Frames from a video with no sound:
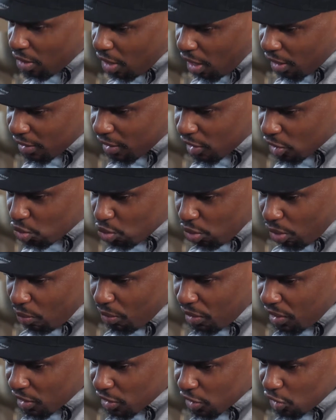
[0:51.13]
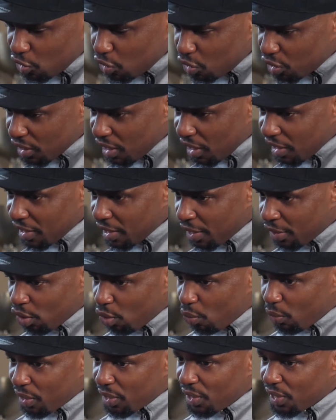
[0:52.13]
And this is what we need to do to get there. I know
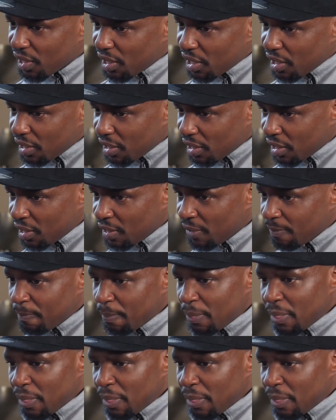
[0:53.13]
we're going to get there.